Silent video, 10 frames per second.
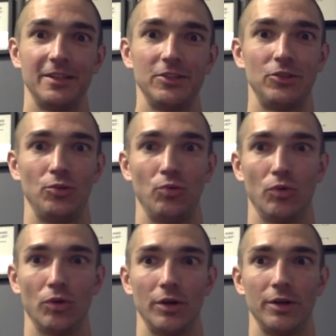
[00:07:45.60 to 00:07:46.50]

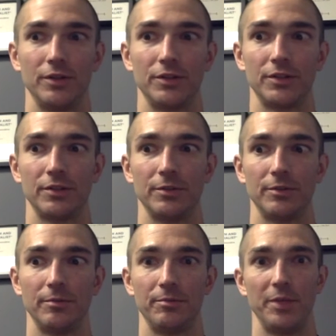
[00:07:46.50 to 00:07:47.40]
towards
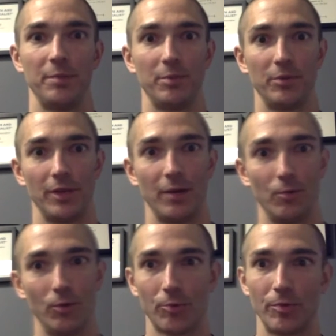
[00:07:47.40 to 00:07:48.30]
people that
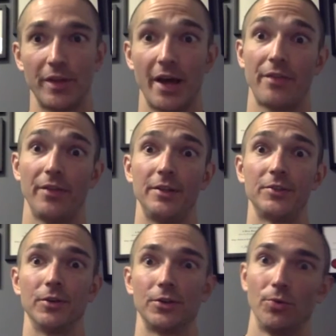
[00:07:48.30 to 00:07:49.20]
work with athletes,
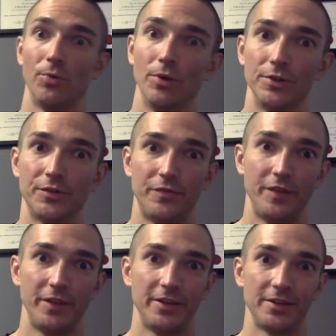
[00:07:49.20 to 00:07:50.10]
or towards
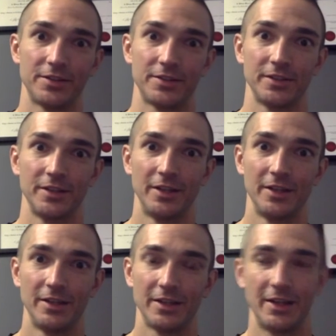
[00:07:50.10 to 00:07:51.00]
fitness
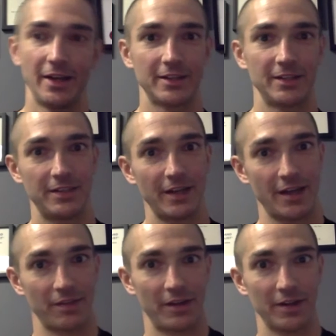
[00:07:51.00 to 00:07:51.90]
connected to
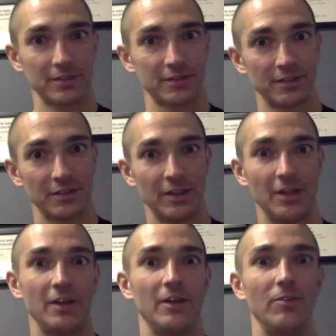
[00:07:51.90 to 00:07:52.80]
athletics,
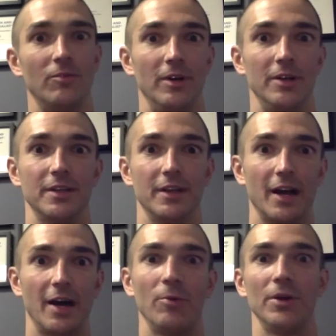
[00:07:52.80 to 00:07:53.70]
where it's like,
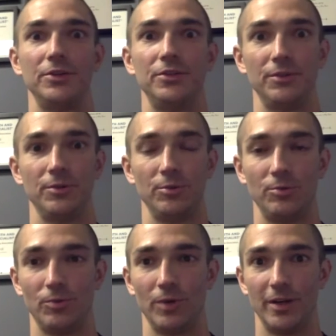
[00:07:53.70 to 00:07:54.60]
I want to do
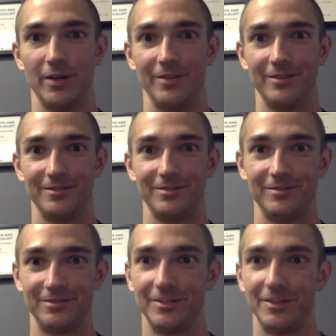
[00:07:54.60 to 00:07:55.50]
what
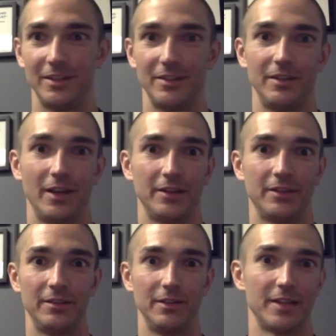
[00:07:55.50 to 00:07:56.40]
like
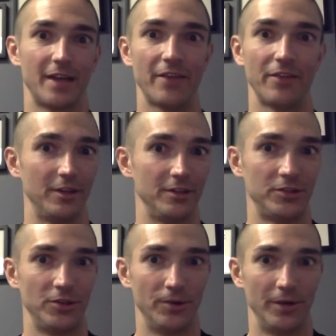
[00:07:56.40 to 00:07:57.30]
this athlete is
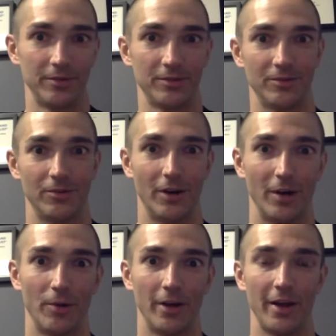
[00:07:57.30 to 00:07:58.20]
doing, or I
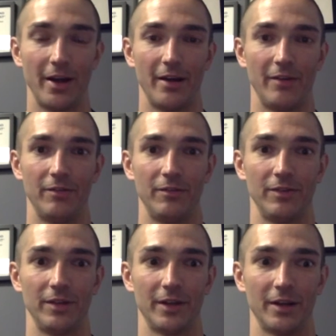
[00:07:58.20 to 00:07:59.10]
want to have
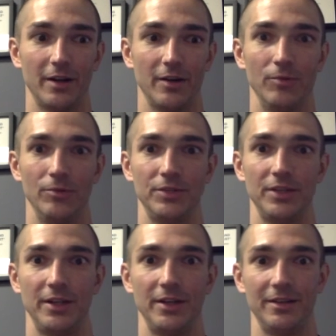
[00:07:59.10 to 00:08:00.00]
like a
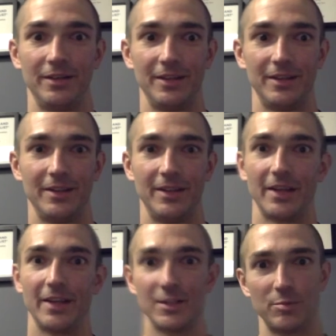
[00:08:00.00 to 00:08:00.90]
routine
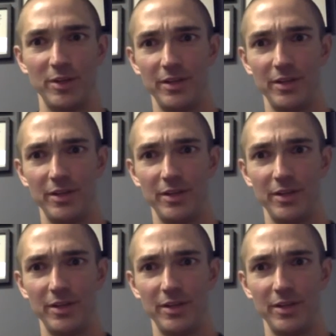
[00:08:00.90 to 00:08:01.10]
that gets me